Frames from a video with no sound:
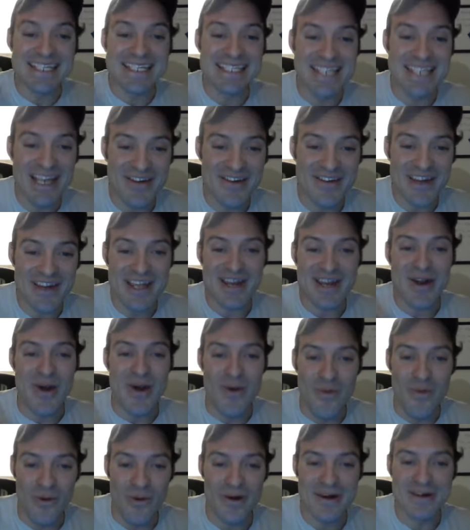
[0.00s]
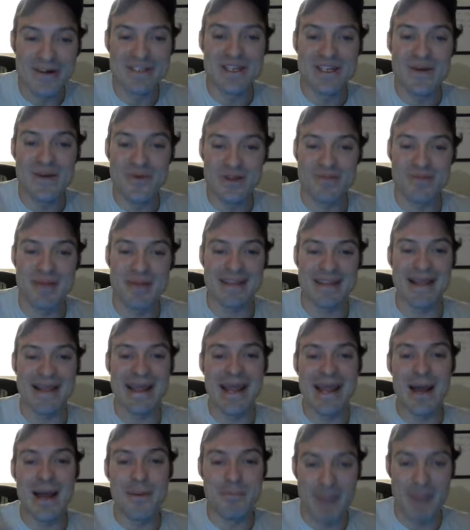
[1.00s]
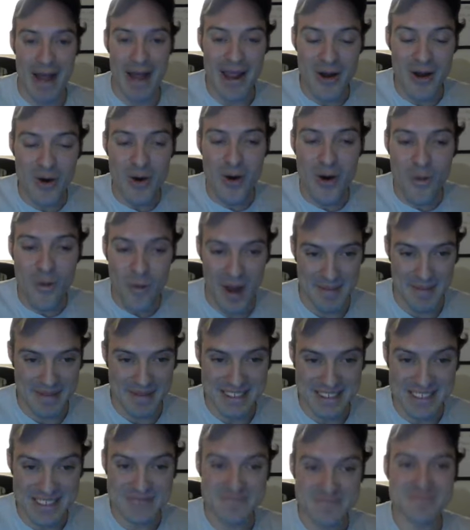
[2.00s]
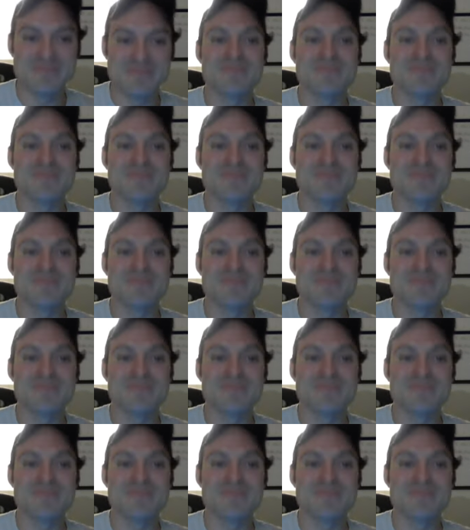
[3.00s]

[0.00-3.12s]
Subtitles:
Tyranid Warriors with melee bio weapons.